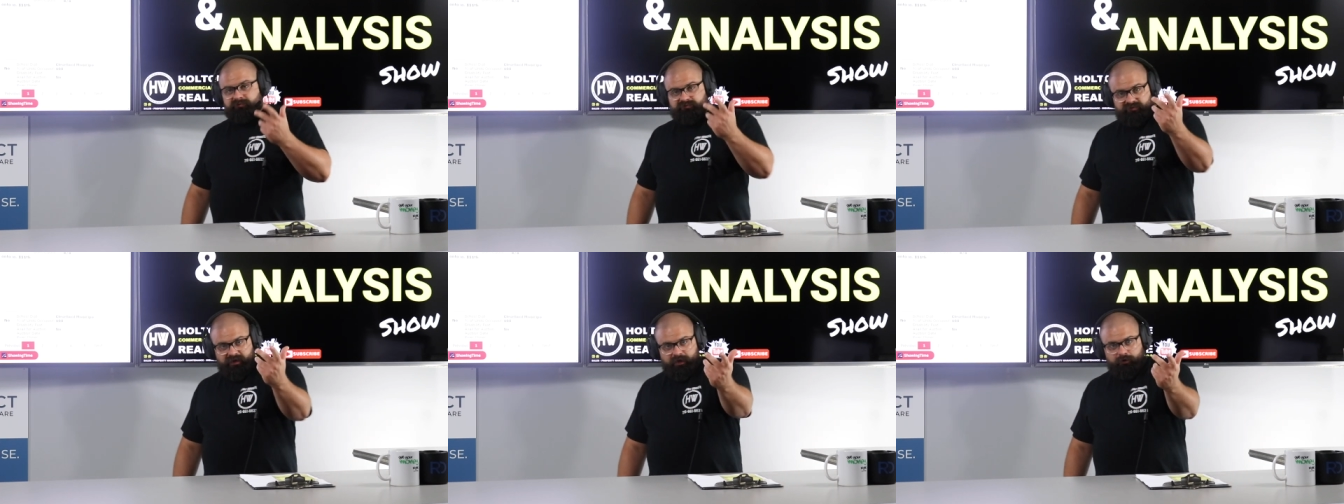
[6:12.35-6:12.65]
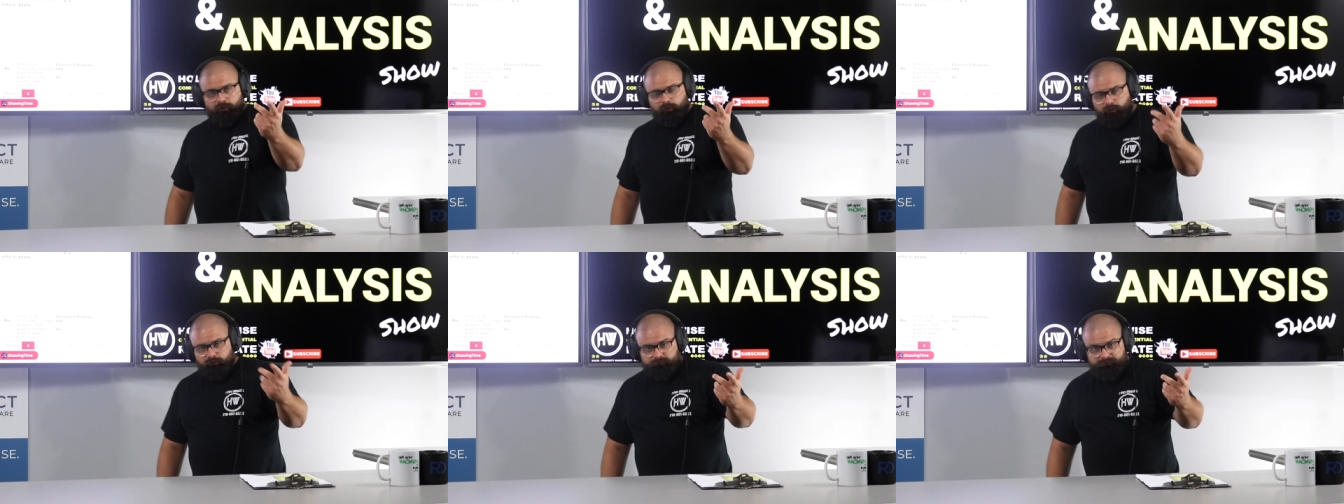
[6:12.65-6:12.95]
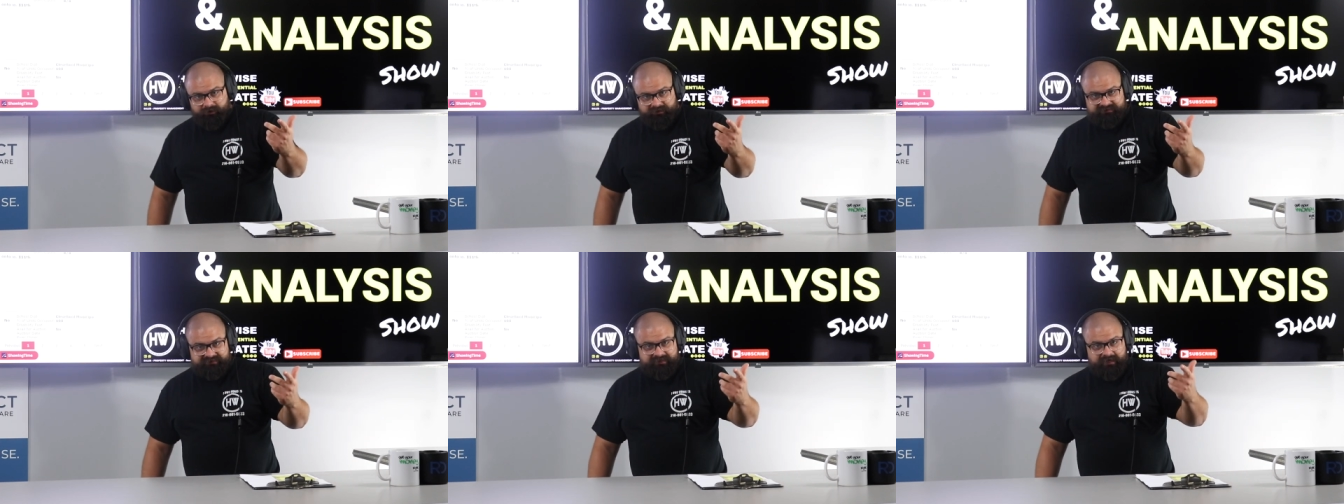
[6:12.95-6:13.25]
It's on
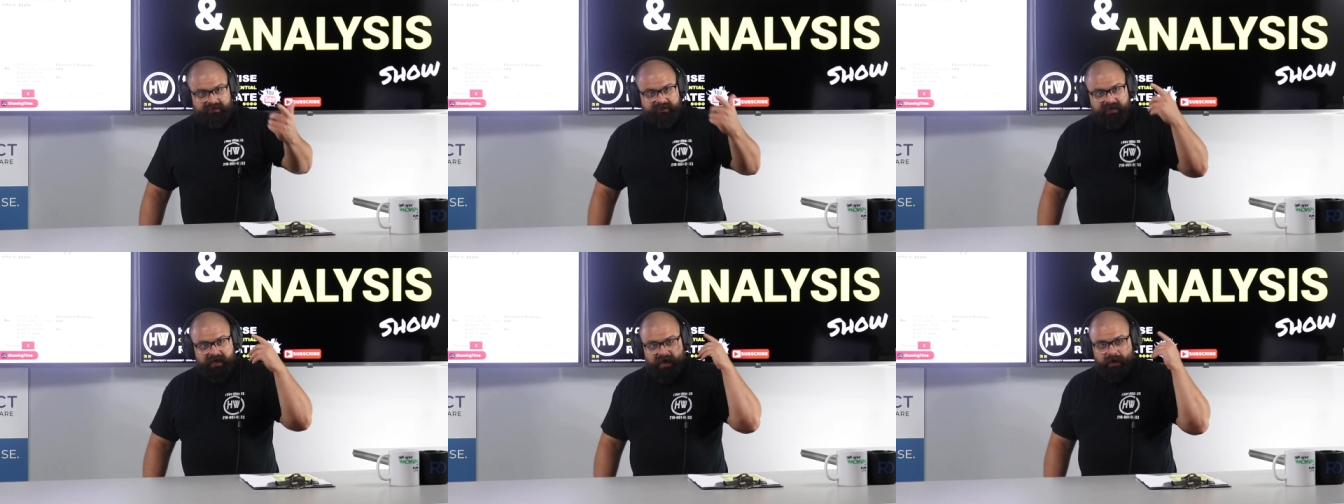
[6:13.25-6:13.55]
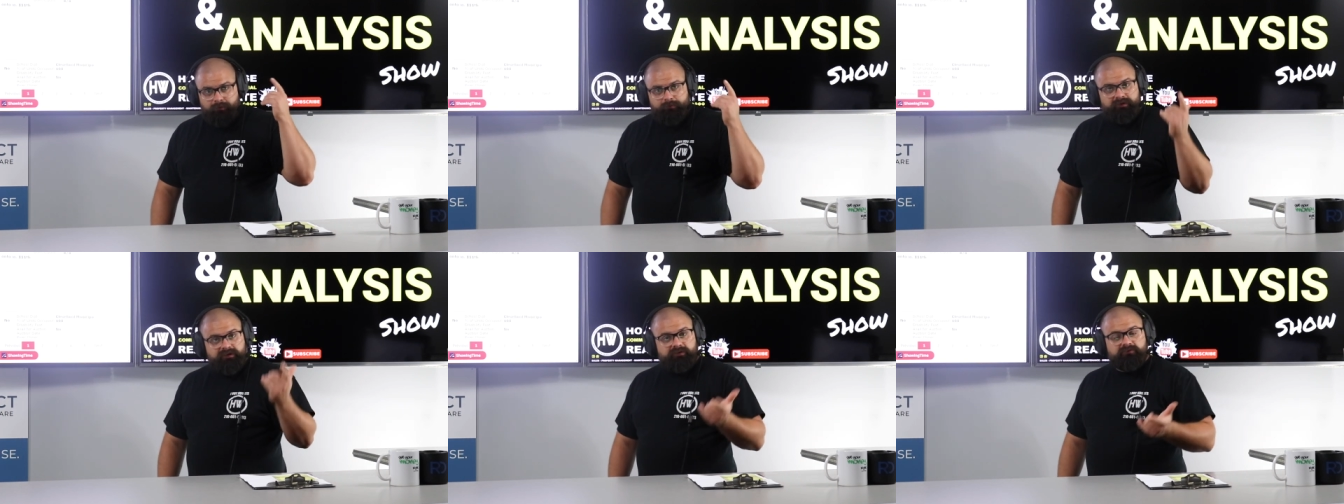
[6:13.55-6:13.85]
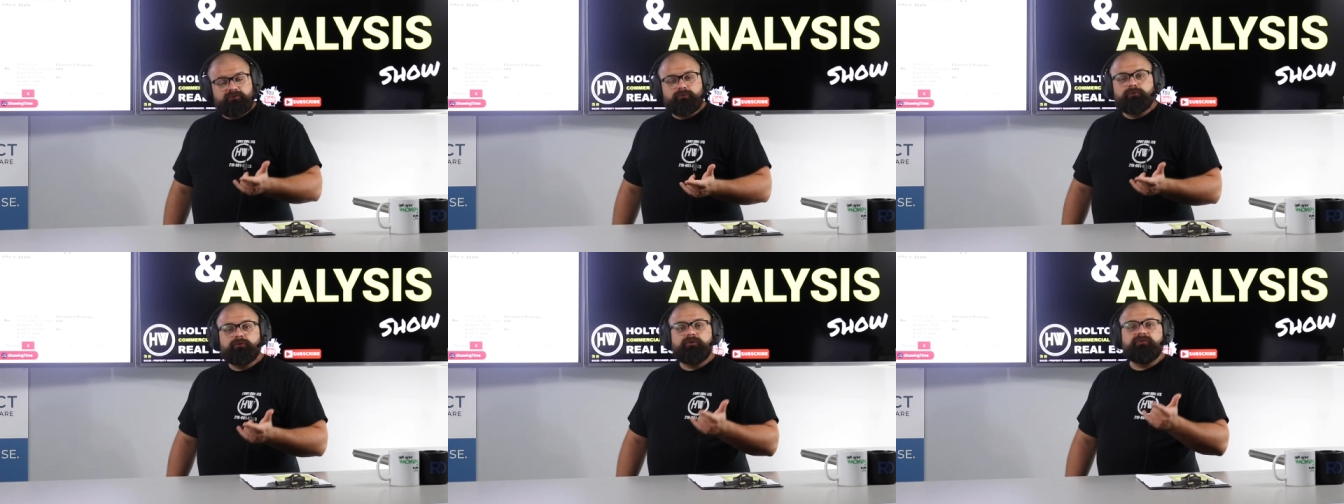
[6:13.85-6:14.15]
HoltonWise.com in the
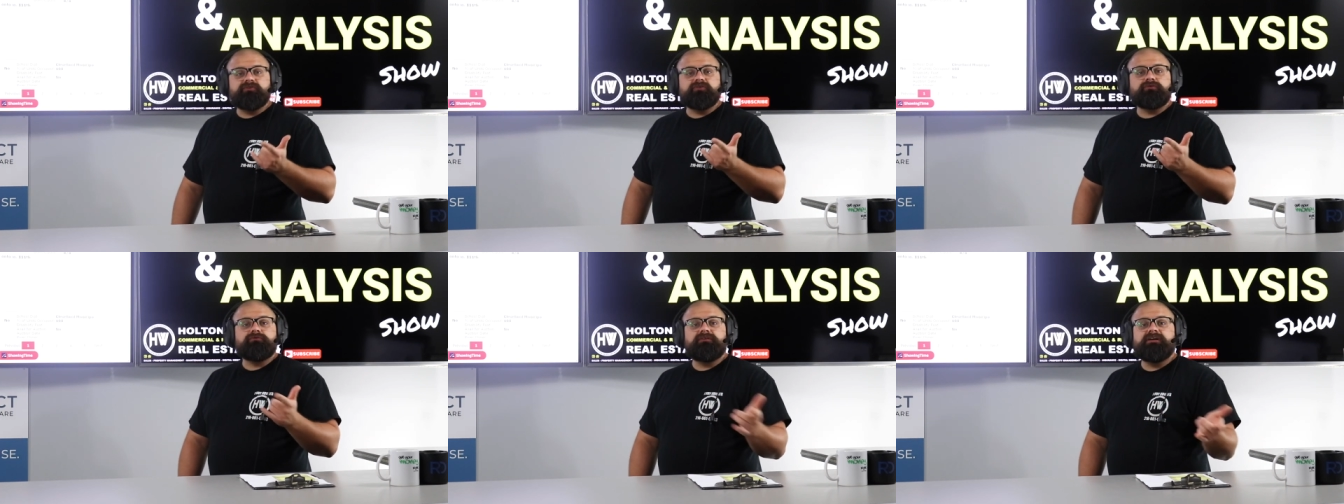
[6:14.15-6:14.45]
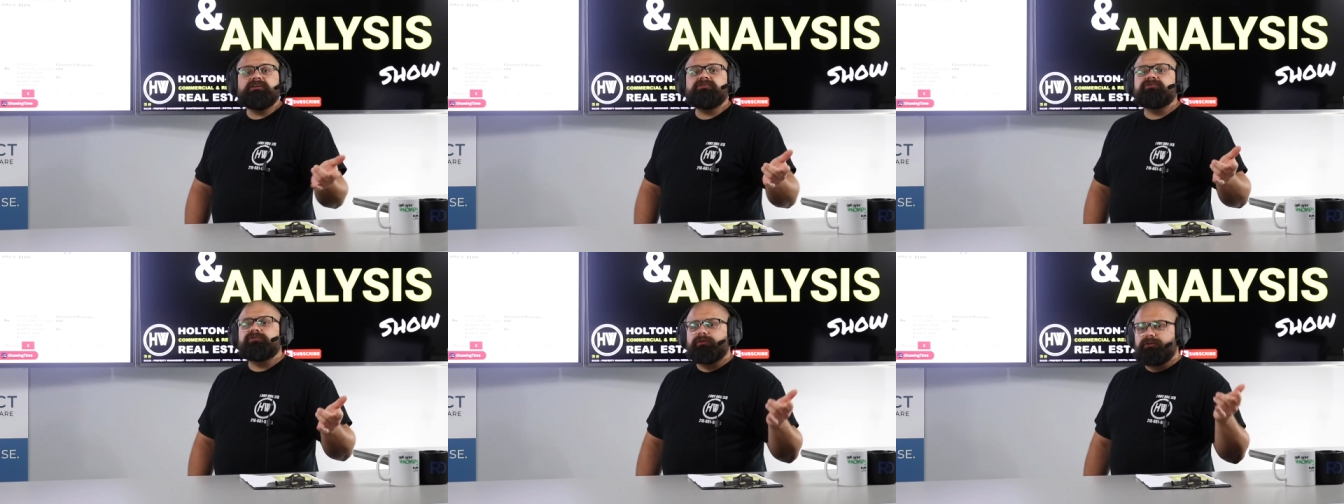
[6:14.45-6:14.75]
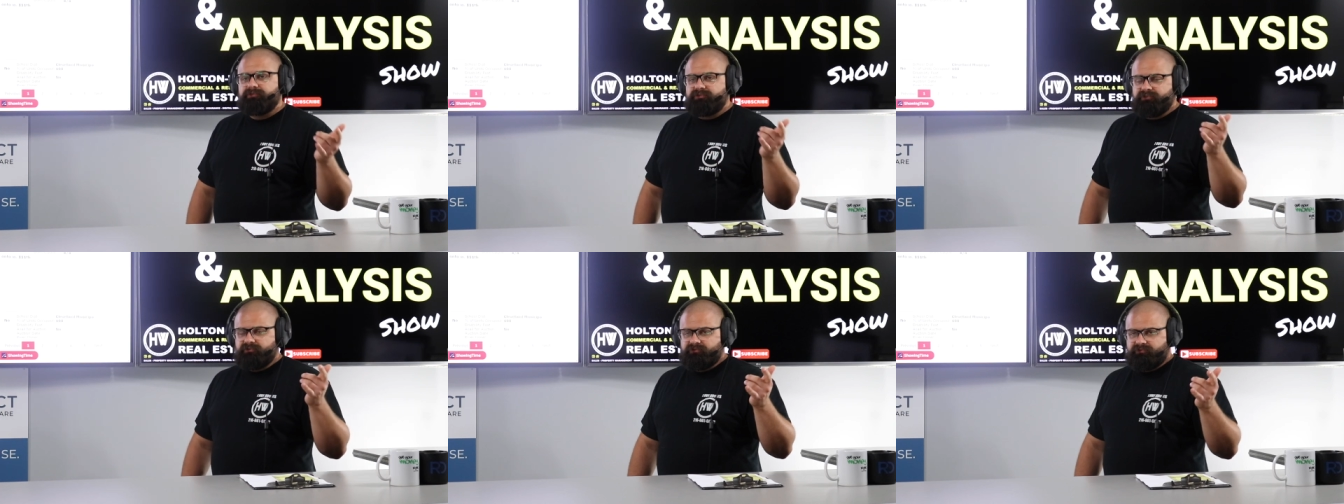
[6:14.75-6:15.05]
Tools and
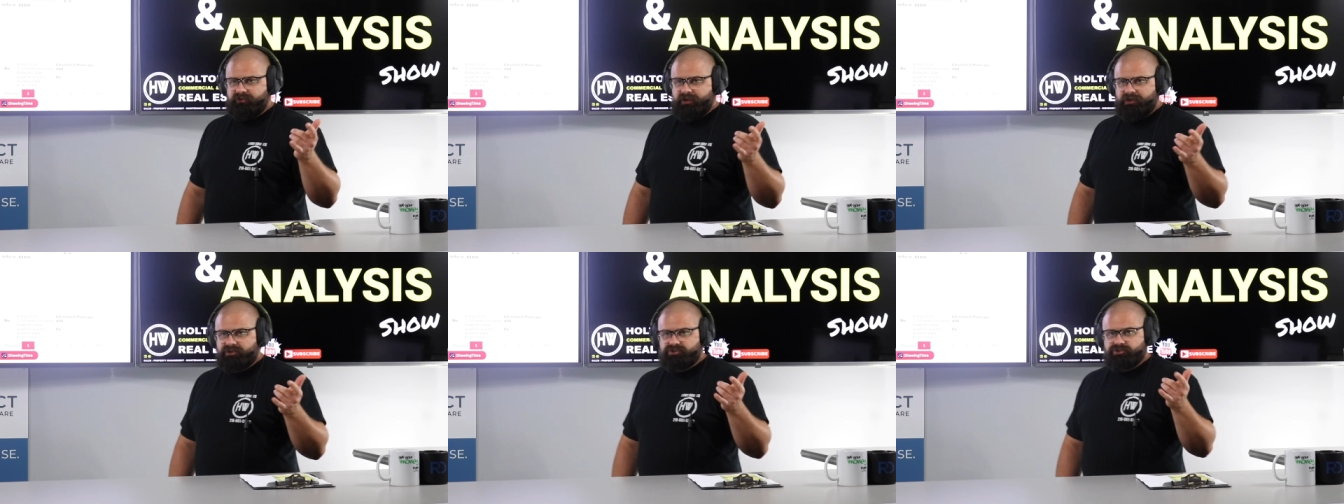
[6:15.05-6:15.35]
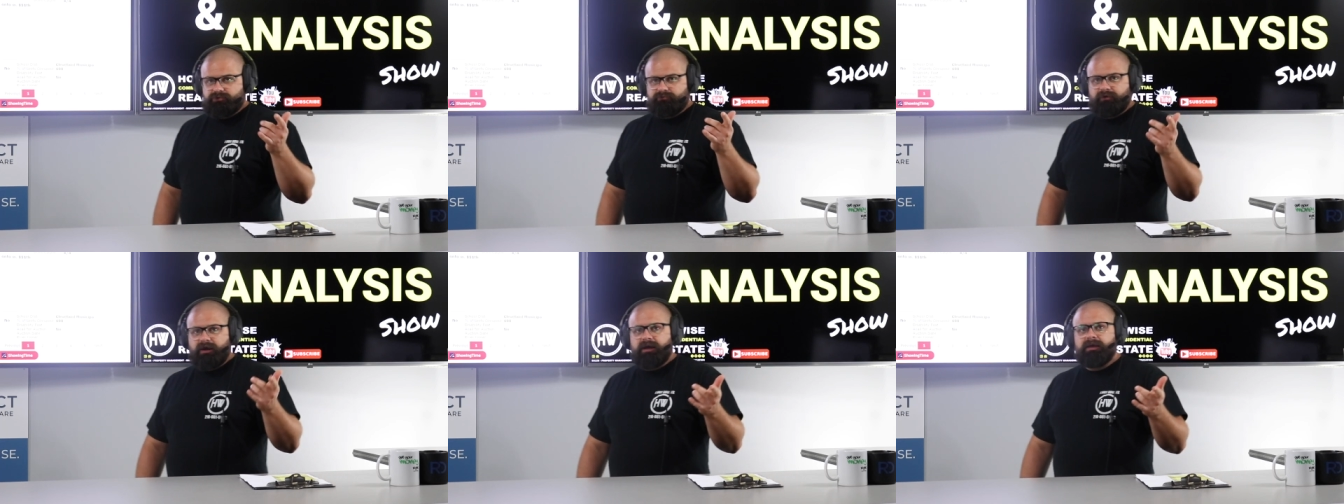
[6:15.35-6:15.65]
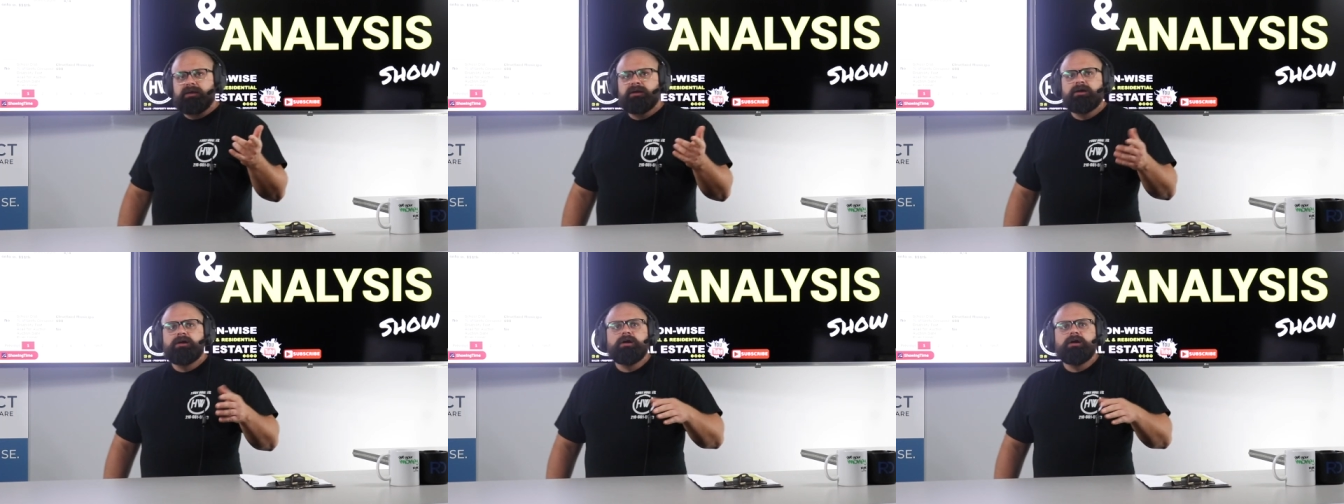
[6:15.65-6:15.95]
Resources section, right?